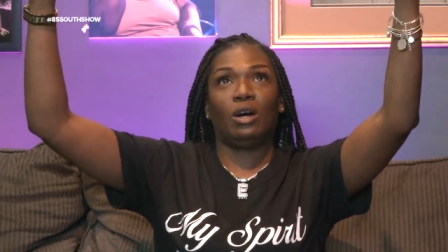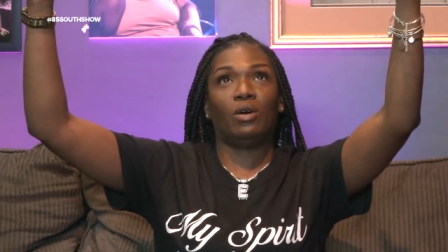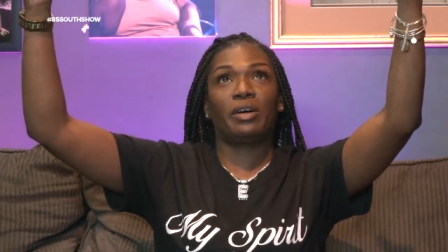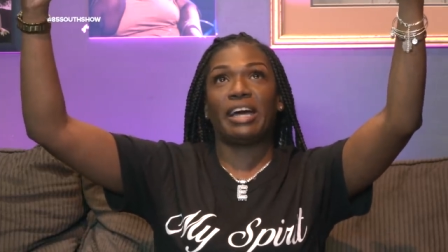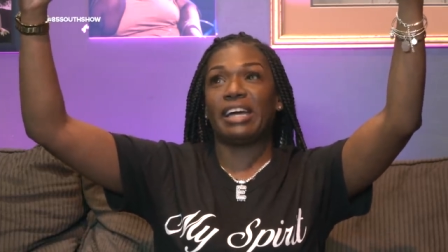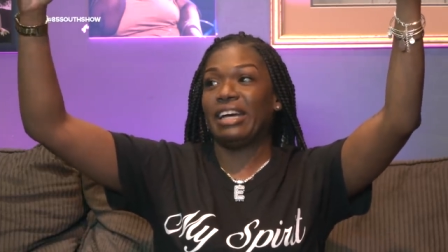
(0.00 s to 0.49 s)

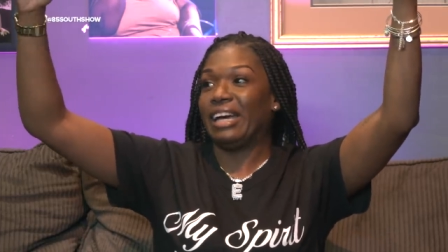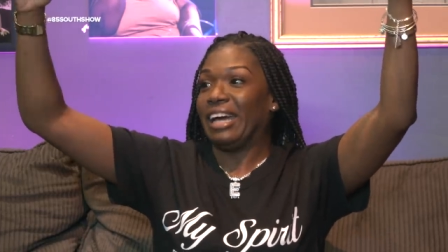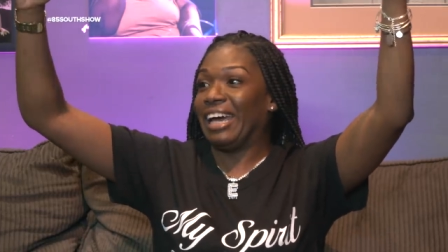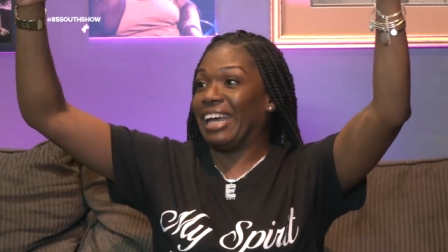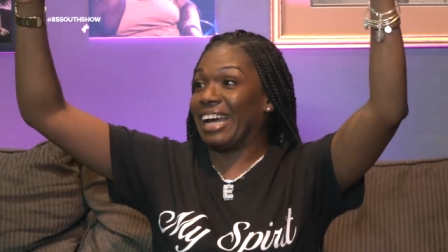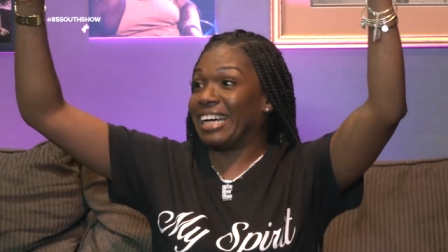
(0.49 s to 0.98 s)
Okay,
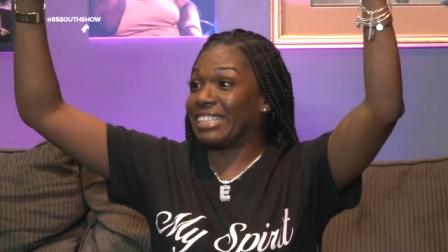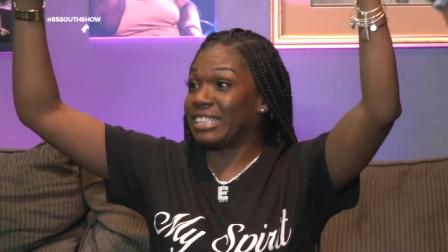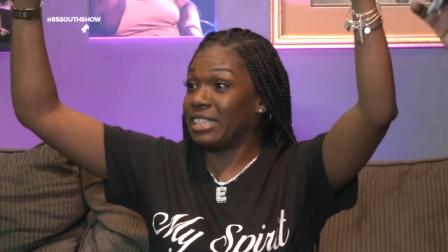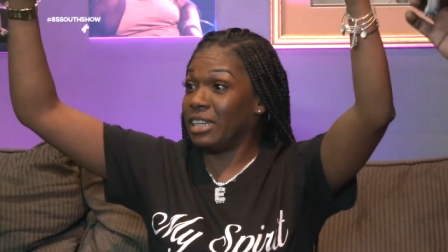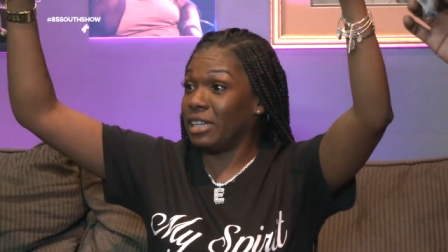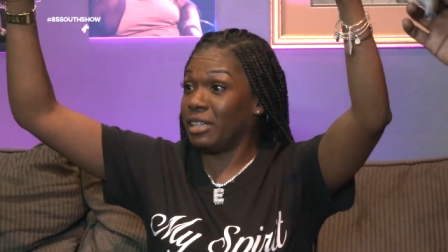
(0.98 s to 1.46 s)
and I
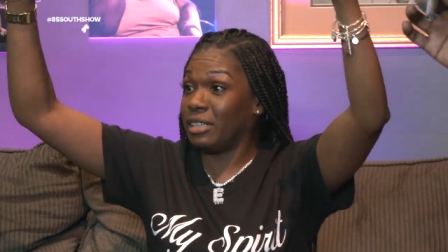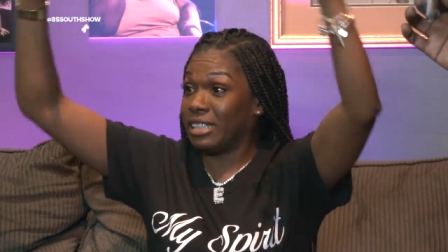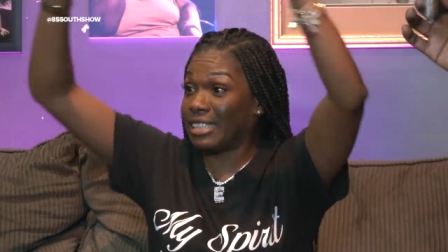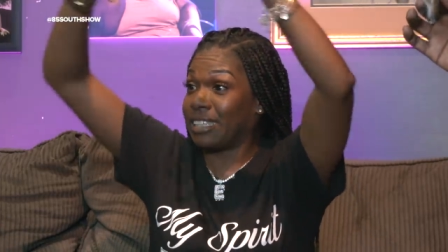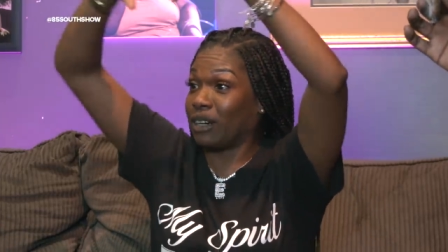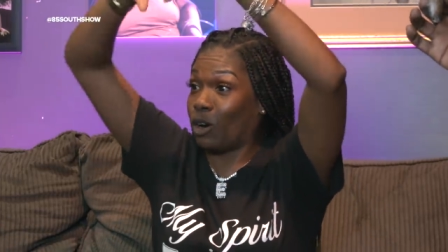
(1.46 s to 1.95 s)
seen
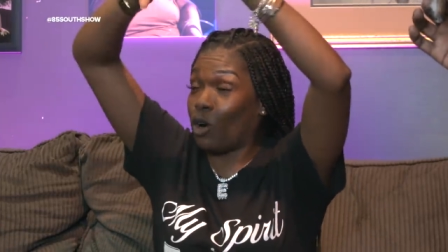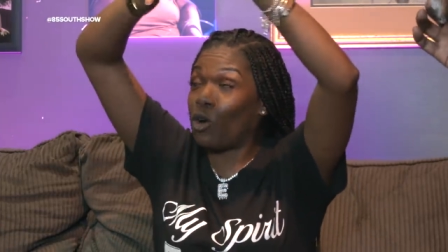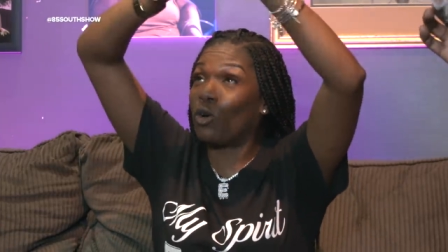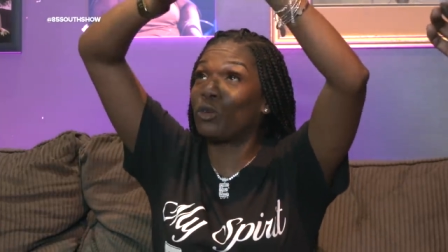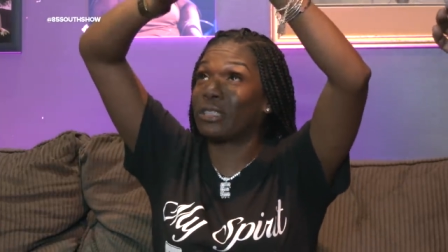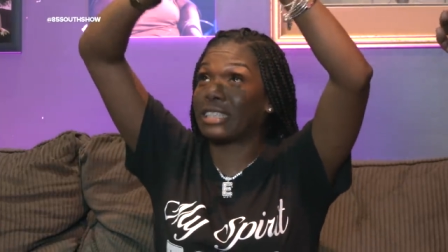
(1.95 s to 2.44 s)
this. The
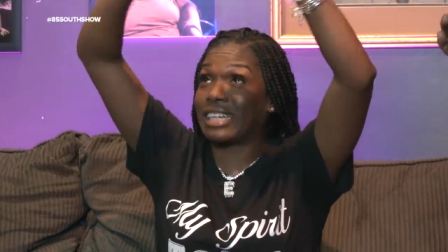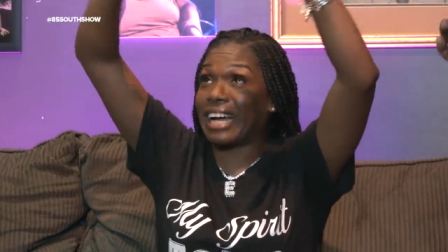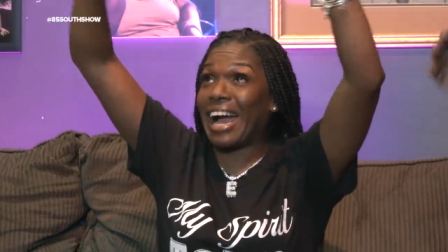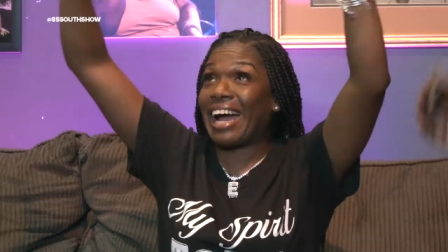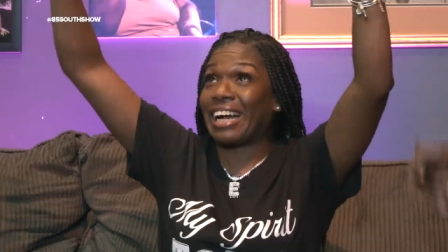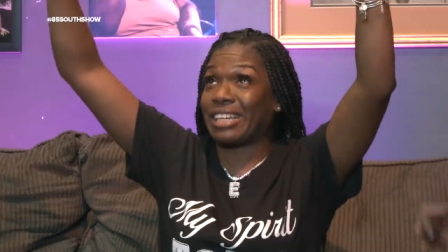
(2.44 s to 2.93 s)
whole
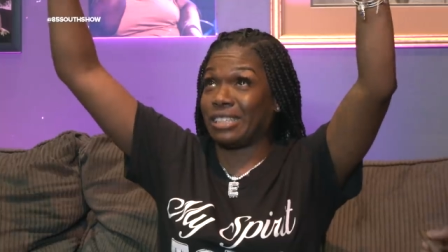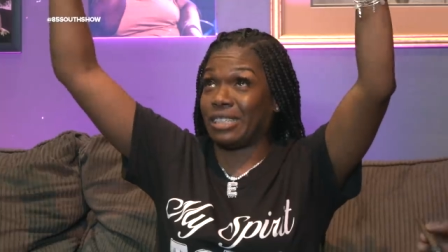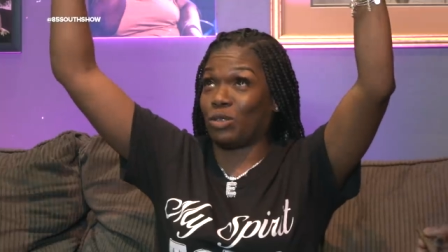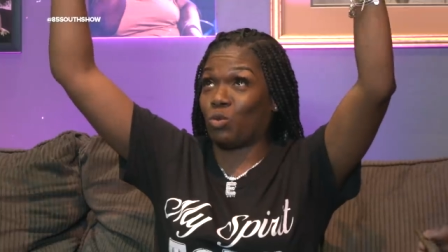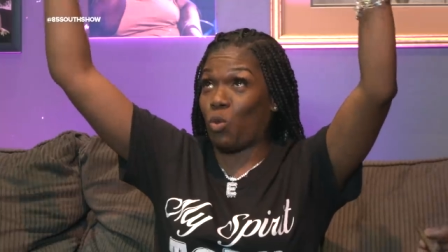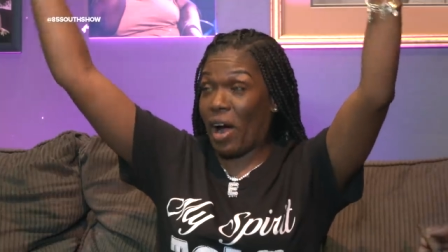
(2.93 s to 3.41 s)
sky
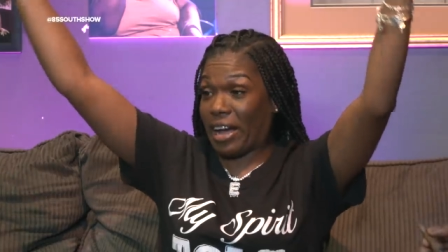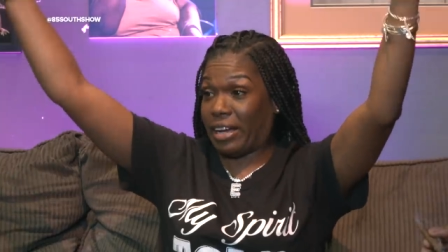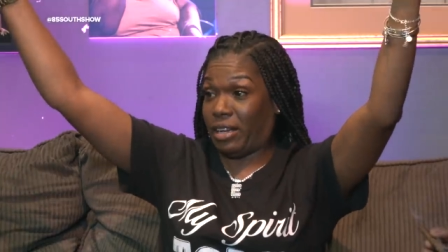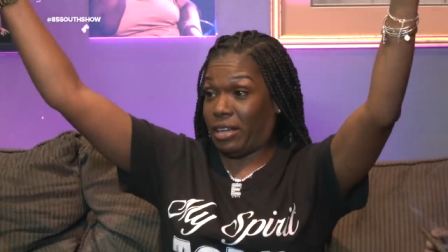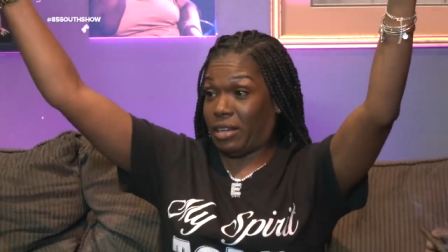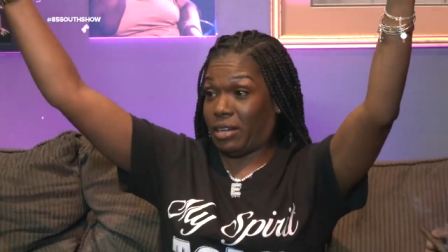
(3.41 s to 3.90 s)
is white